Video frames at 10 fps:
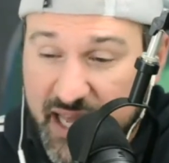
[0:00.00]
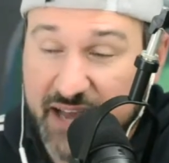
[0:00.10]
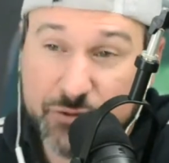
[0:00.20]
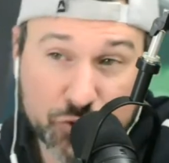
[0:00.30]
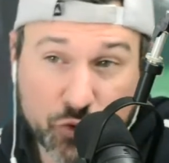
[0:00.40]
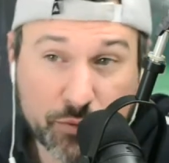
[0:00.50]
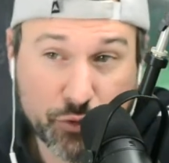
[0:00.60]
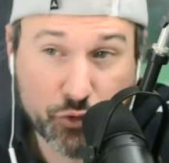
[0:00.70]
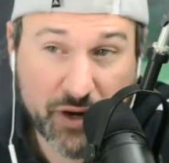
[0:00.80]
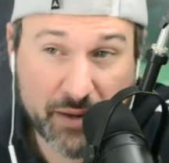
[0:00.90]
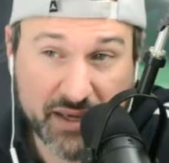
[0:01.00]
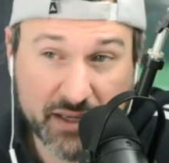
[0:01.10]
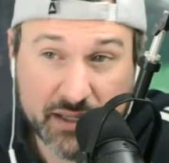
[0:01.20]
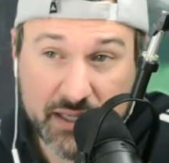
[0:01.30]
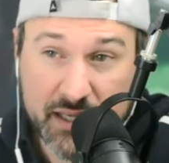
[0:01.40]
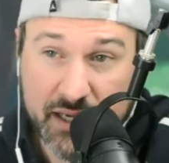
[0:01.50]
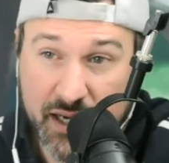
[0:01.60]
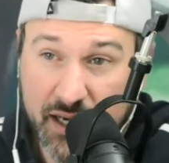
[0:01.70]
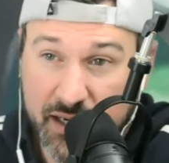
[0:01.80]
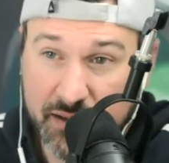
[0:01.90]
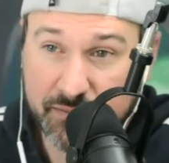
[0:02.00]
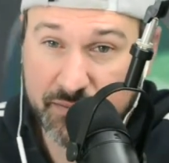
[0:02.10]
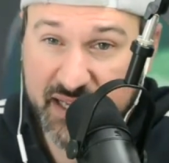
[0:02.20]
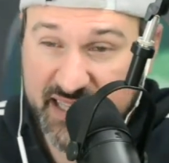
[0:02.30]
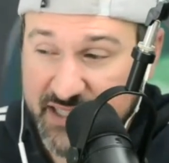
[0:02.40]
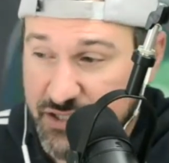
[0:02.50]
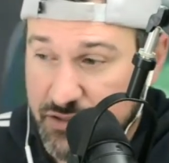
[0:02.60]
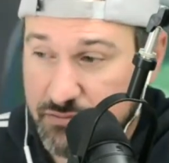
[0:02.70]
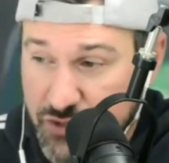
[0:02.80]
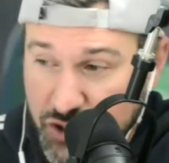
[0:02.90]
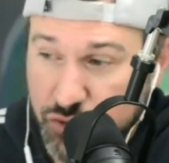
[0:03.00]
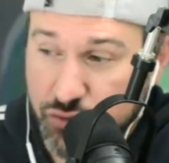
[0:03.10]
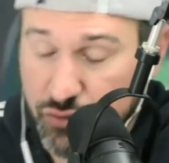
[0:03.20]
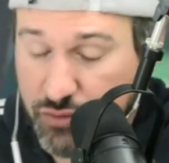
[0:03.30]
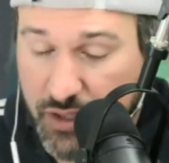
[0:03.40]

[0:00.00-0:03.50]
after school programming, mm-hmm. um, and that's new.